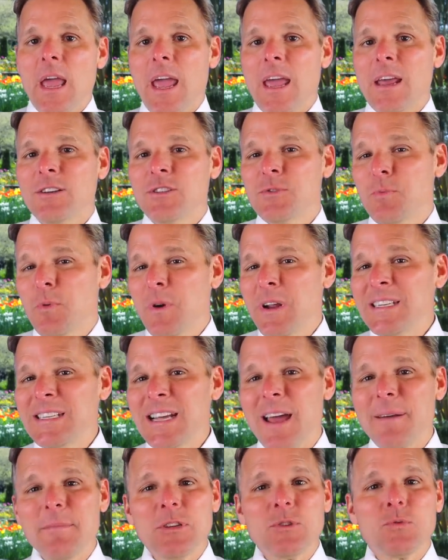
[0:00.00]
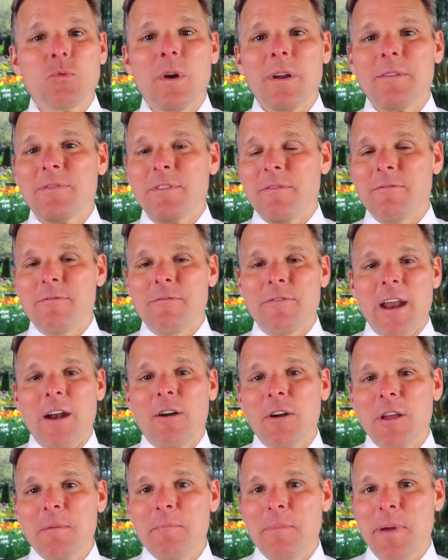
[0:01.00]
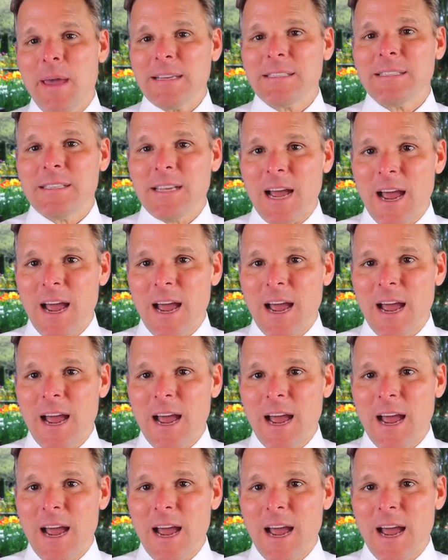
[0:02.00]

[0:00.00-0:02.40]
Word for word: And springtime is one of the very best